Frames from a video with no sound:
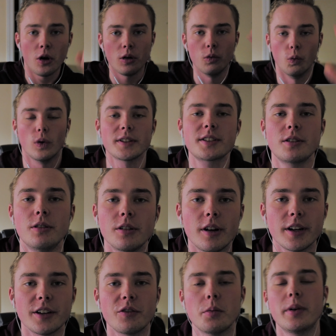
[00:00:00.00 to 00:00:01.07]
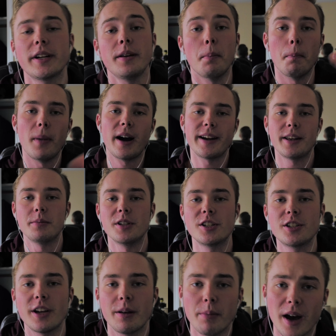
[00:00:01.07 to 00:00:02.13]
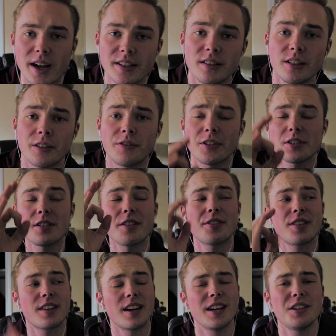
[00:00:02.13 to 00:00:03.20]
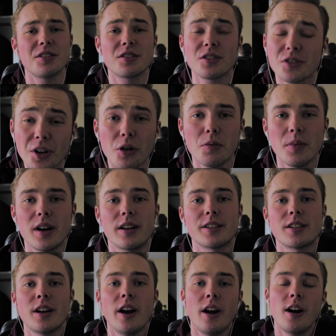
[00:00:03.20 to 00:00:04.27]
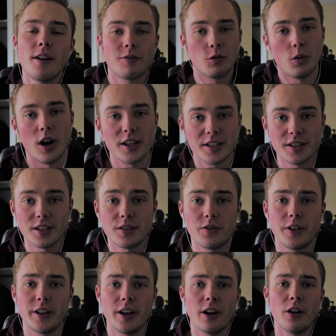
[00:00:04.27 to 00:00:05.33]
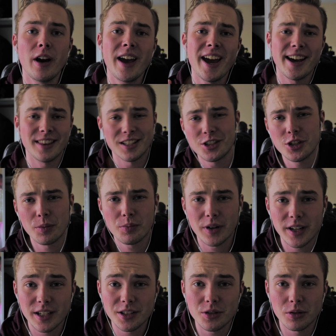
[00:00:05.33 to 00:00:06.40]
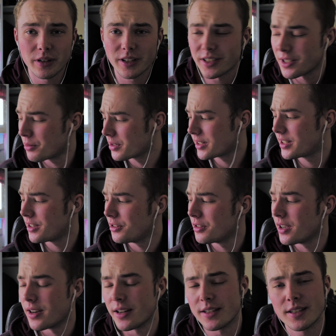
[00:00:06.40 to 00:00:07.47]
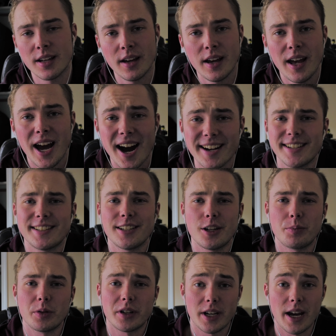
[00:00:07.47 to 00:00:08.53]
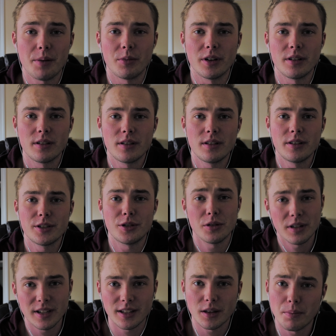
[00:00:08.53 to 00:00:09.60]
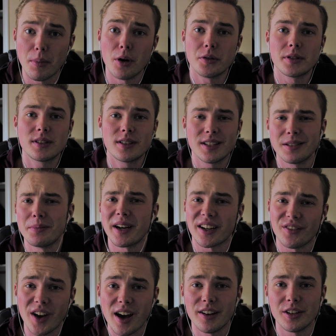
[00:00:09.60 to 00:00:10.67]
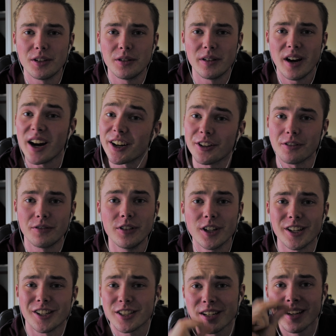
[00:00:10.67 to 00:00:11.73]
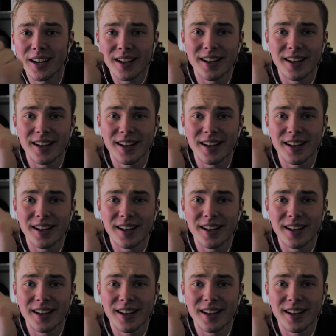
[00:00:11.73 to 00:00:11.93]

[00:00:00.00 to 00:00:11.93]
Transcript: What's going on, everybody? My name is Shayne Masyoluk. First off, thank you so much for watching this video, and let's jump right into it because I want to tell you guys how to set up your camera so you can get the most cinematic value out of your footage.